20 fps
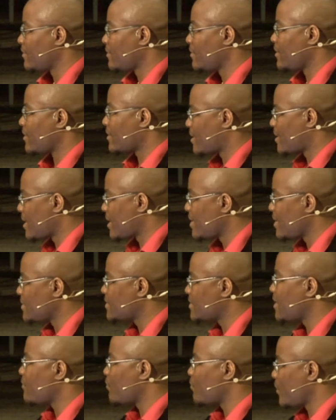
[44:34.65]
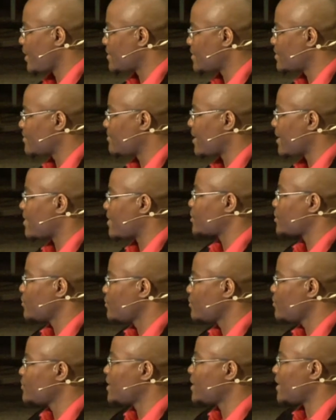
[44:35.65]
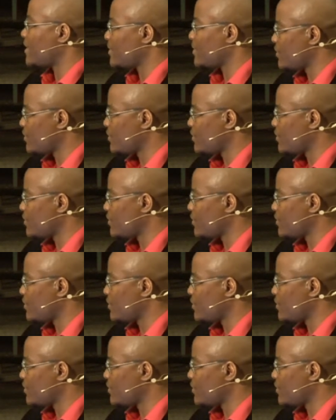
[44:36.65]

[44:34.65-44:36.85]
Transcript: Their keys, their wisdom, their tools he can